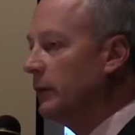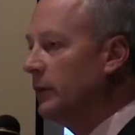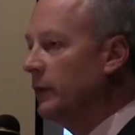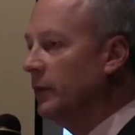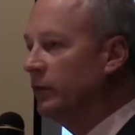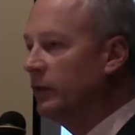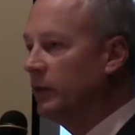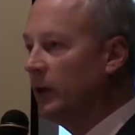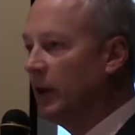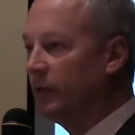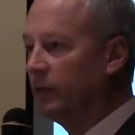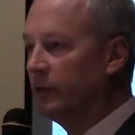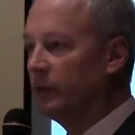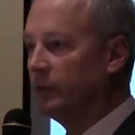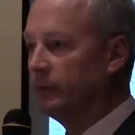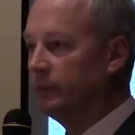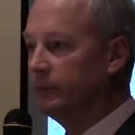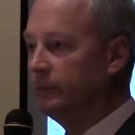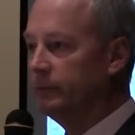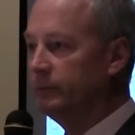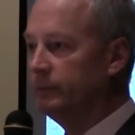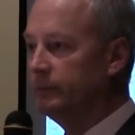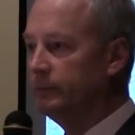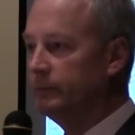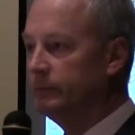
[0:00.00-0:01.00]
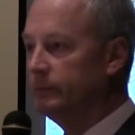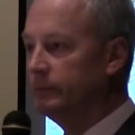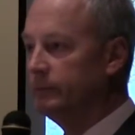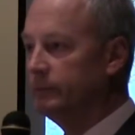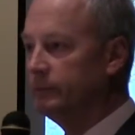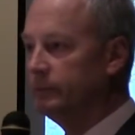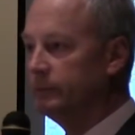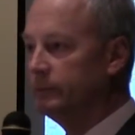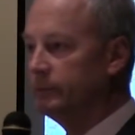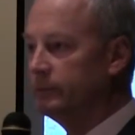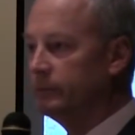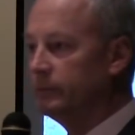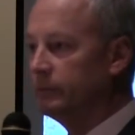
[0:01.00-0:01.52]
This doesn't.
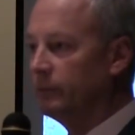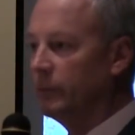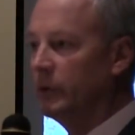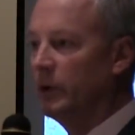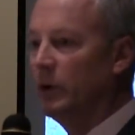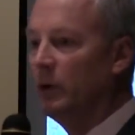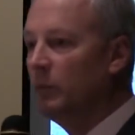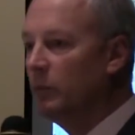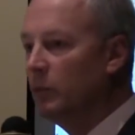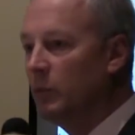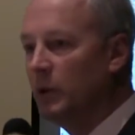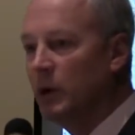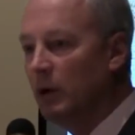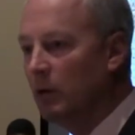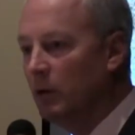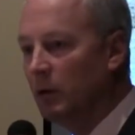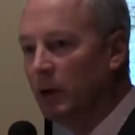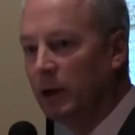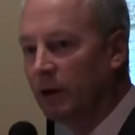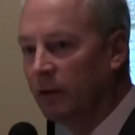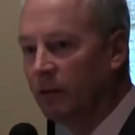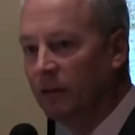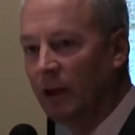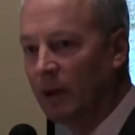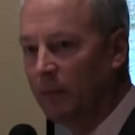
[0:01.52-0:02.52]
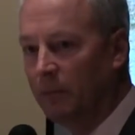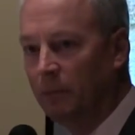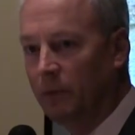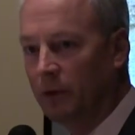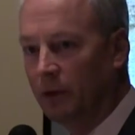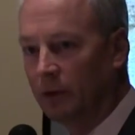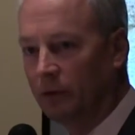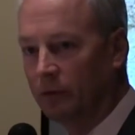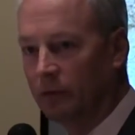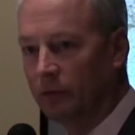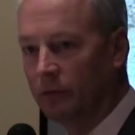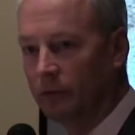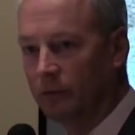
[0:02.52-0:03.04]
We don't accept
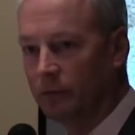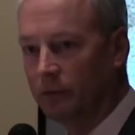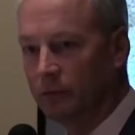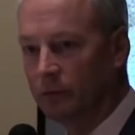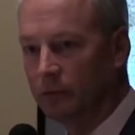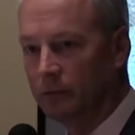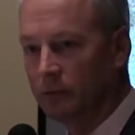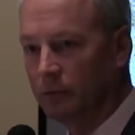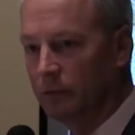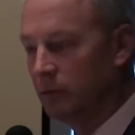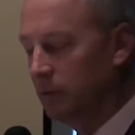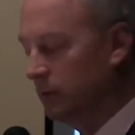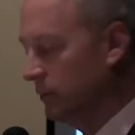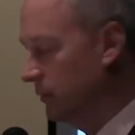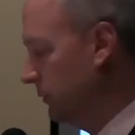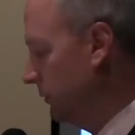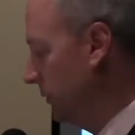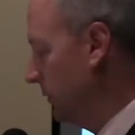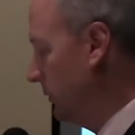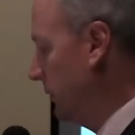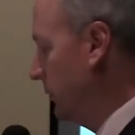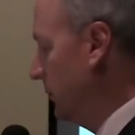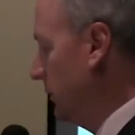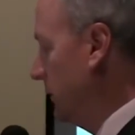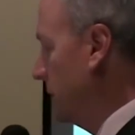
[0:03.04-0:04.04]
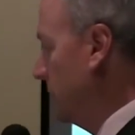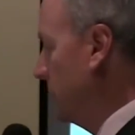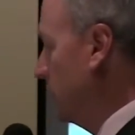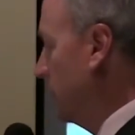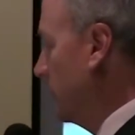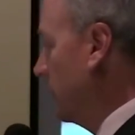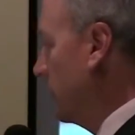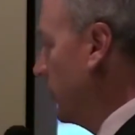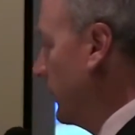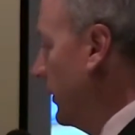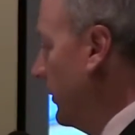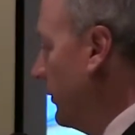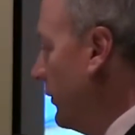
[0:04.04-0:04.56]
this.
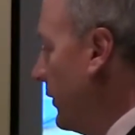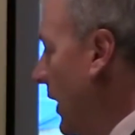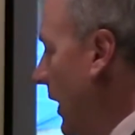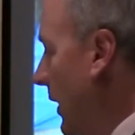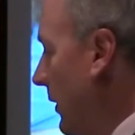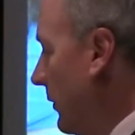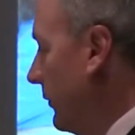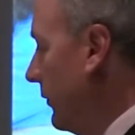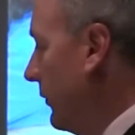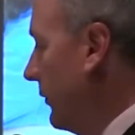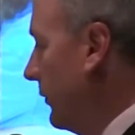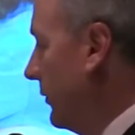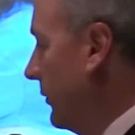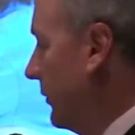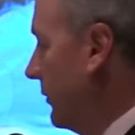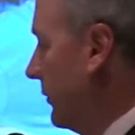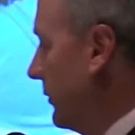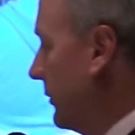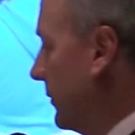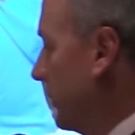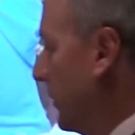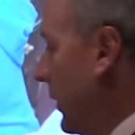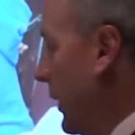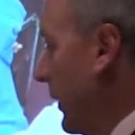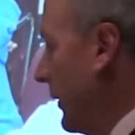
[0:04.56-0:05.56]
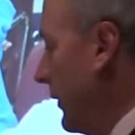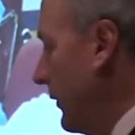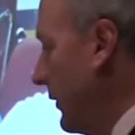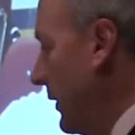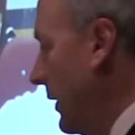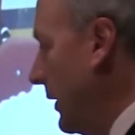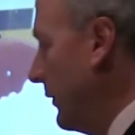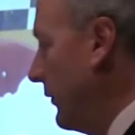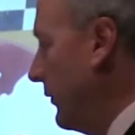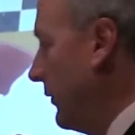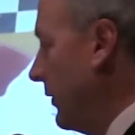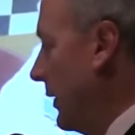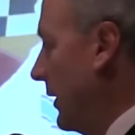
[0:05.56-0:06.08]
This counts. All these
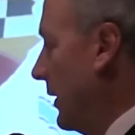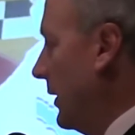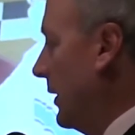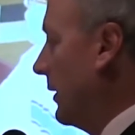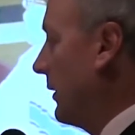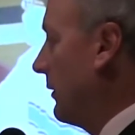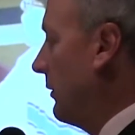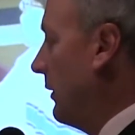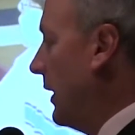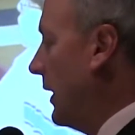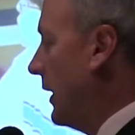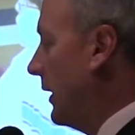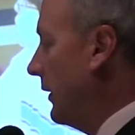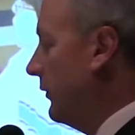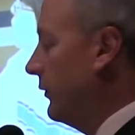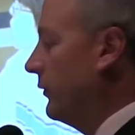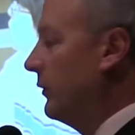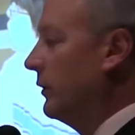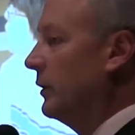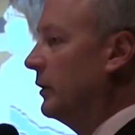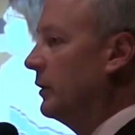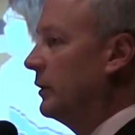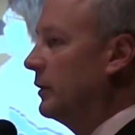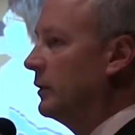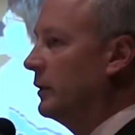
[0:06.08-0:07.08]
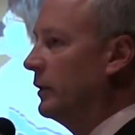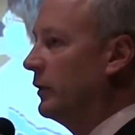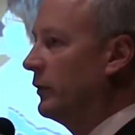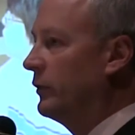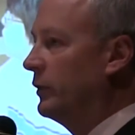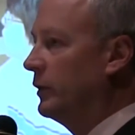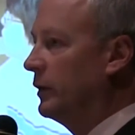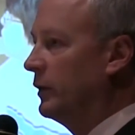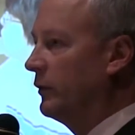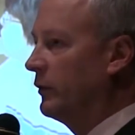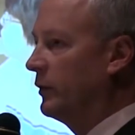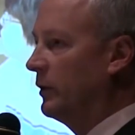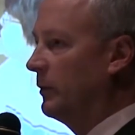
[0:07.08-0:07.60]
kids sitting in a class,
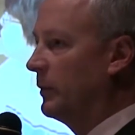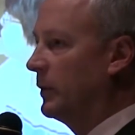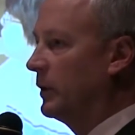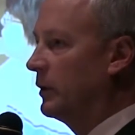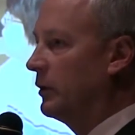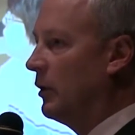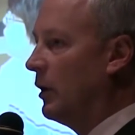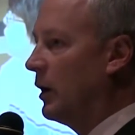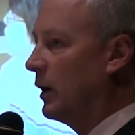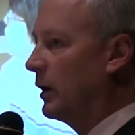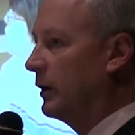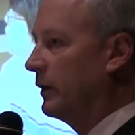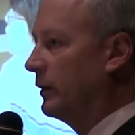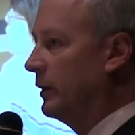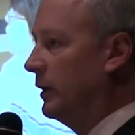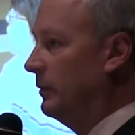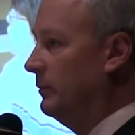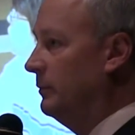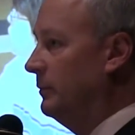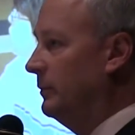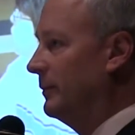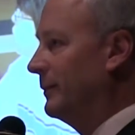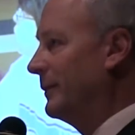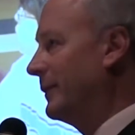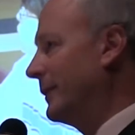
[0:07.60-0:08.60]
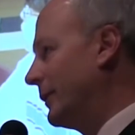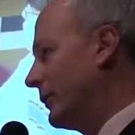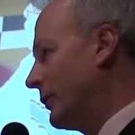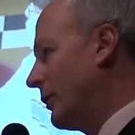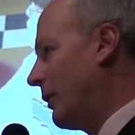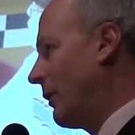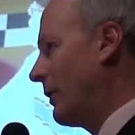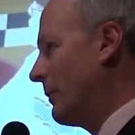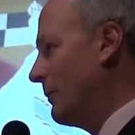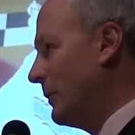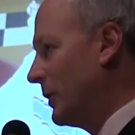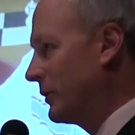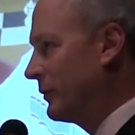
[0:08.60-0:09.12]
listening to somebody talk at them.
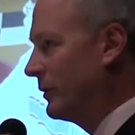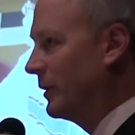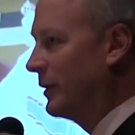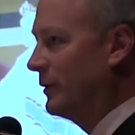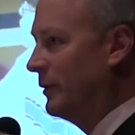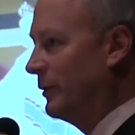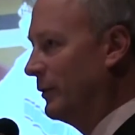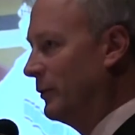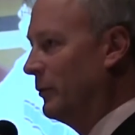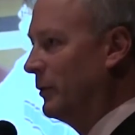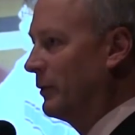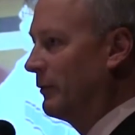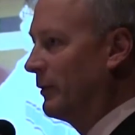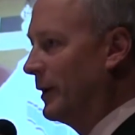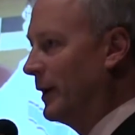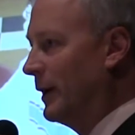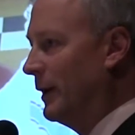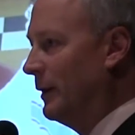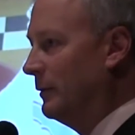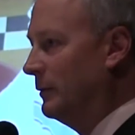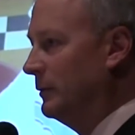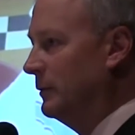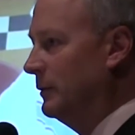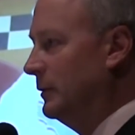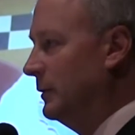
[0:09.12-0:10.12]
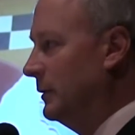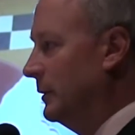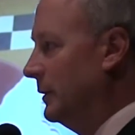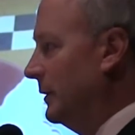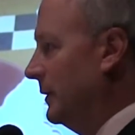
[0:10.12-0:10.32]
Sorry, much like you're doing right now.